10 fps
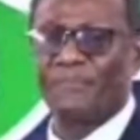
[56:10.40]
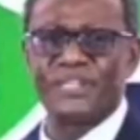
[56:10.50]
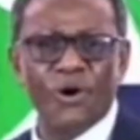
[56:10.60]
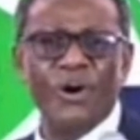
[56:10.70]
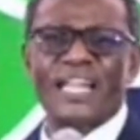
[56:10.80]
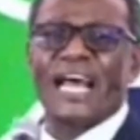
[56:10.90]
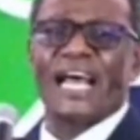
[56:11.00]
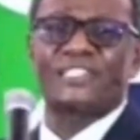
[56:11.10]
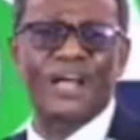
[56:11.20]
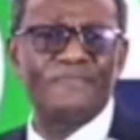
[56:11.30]
the whole
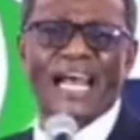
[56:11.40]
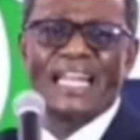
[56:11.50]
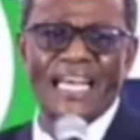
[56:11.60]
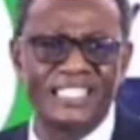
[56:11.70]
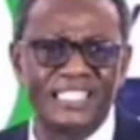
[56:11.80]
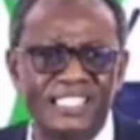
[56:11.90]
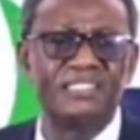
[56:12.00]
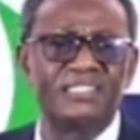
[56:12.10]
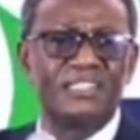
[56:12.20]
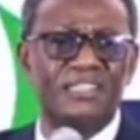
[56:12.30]
night. You have the energy.
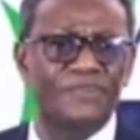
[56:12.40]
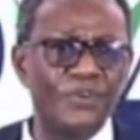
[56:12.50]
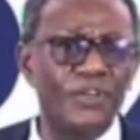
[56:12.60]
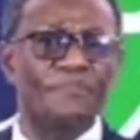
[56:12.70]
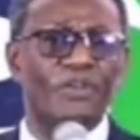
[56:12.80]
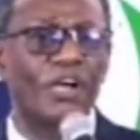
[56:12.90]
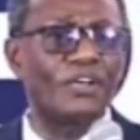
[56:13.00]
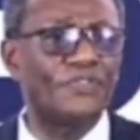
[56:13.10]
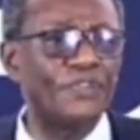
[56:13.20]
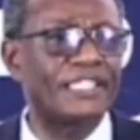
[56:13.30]
If you go, because
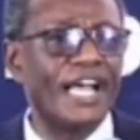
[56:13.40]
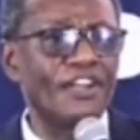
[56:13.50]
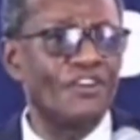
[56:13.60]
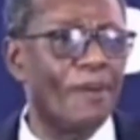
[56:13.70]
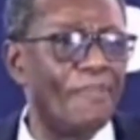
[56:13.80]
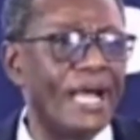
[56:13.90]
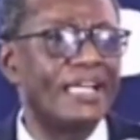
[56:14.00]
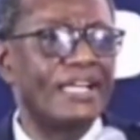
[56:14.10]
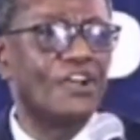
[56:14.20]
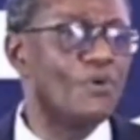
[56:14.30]
if you stay in your bed,